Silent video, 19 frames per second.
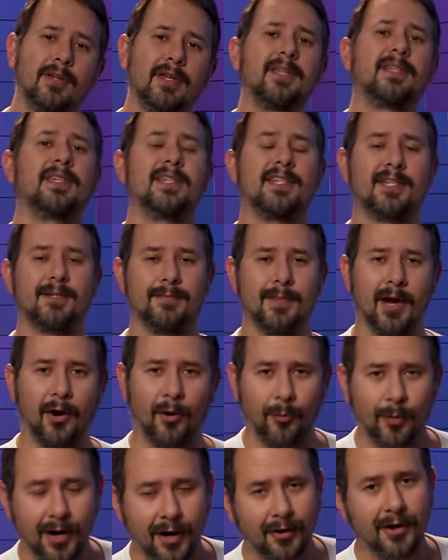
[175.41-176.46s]
does it
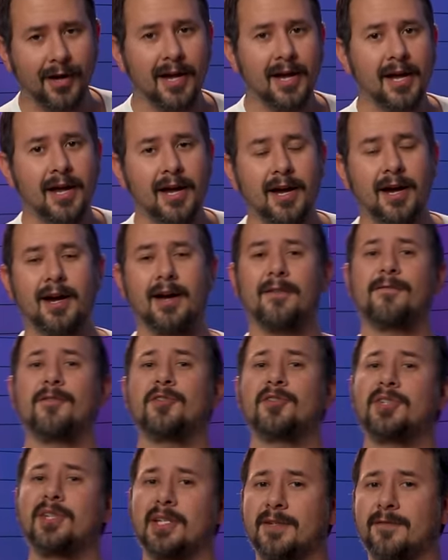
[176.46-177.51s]
smell? Well, uh,
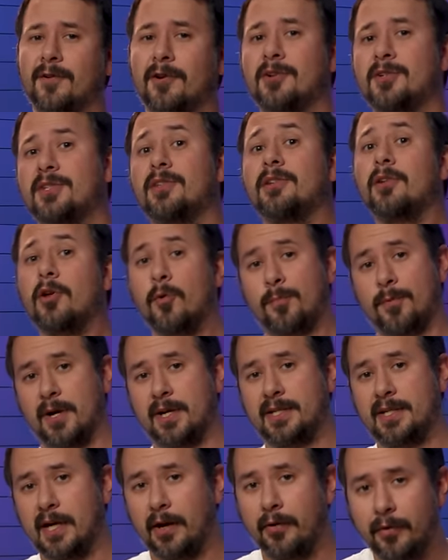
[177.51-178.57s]
first things first, the note
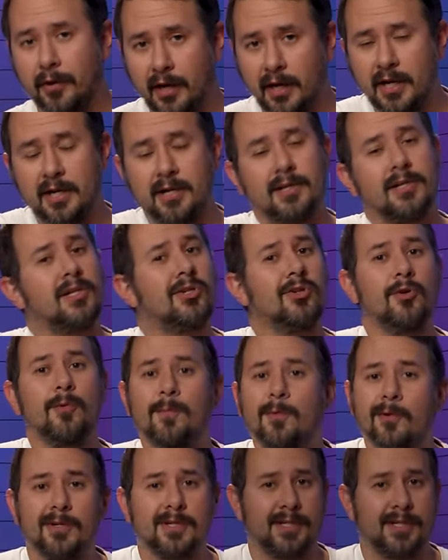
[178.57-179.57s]
breakdown. Super